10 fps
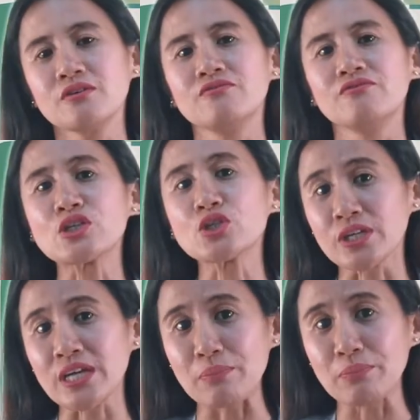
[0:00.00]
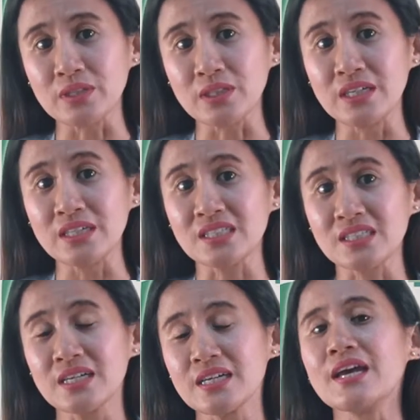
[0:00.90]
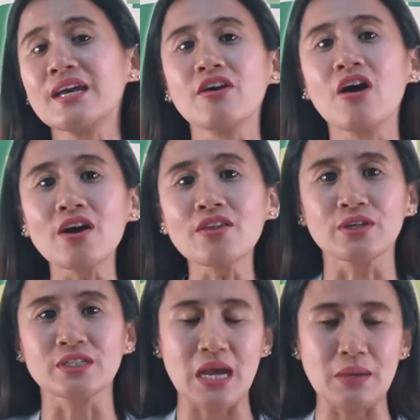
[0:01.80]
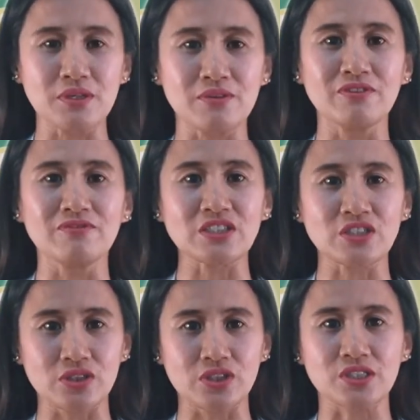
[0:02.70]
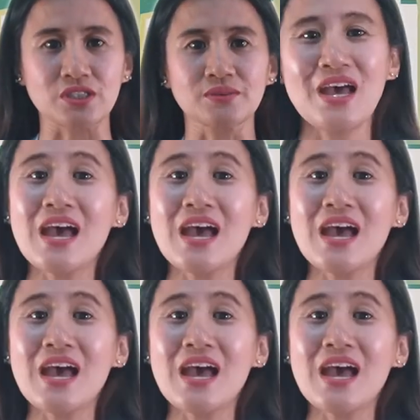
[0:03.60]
venture capitalists, and other types of investors.